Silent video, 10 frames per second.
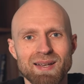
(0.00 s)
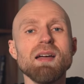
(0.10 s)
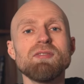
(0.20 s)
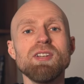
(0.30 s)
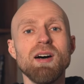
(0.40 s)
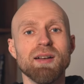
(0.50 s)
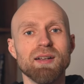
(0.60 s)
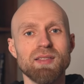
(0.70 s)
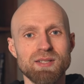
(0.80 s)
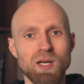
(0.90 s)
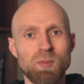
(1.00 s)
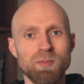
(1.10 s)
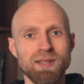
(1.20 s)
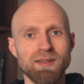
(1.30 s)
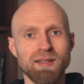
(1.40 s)
I've done the
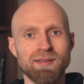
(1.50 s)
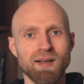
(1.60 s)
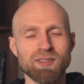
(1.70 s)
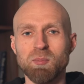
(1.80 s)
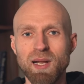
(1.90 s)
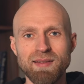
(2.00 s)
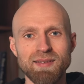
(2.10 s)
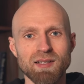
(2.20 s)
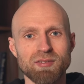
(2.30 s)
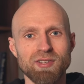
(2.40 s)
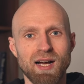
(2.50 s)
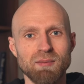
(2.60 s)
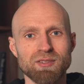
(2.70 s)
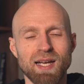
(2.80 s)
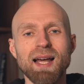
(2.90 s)
dopamine detox plenty of
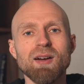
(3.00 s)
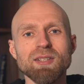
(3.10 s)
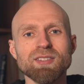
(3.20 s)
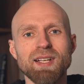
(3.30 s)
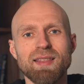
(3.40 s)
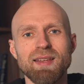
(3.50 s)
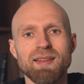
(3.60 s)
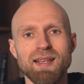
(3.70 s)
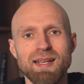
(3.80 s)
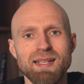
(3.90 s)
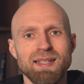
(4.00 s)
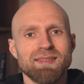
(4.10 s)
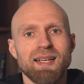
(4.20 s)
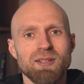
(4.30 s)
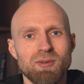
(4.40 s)
times, and I honestly think that it is
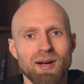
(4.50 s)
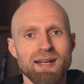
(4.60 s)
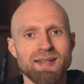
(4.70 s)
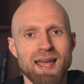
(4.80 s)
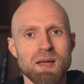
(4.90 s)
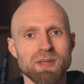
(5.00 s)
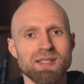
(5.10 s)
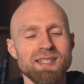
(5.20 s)
a great habit.